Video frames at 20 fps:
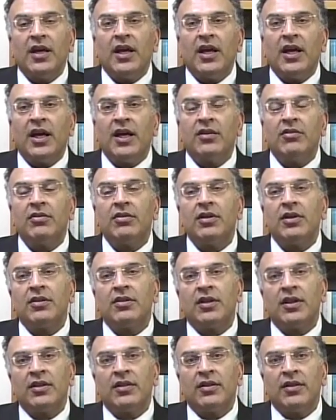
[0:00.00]

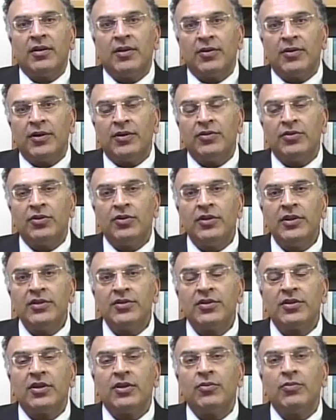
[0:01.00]
And in doing
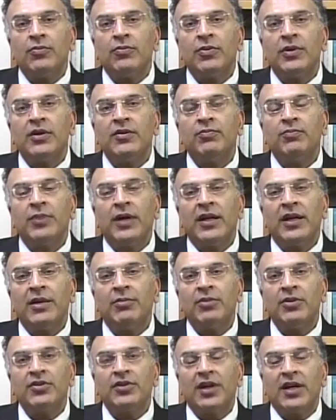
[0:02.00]
so, we've been
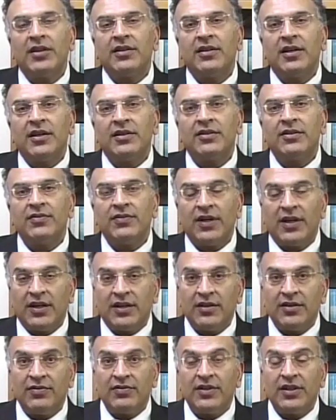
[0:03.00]
able to identify
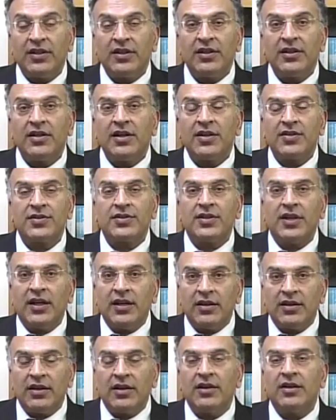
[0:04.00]
at Aveta a
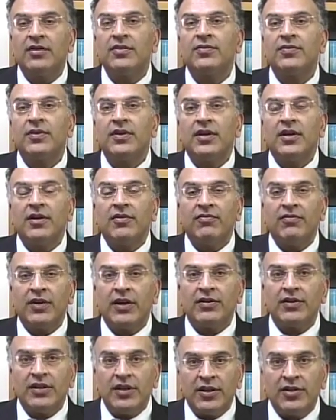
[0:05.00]
set of
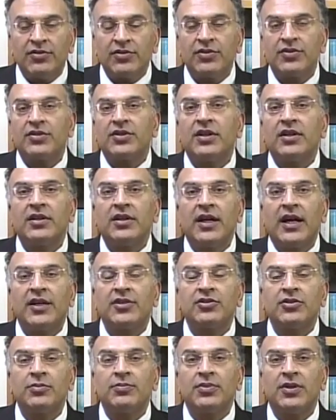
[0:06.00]
very interesting
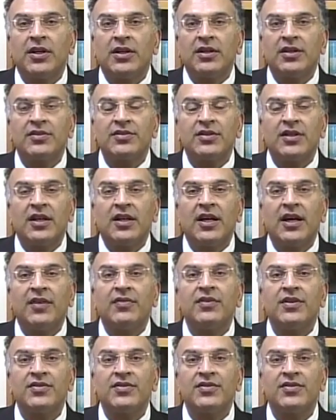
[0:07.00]
natural products that have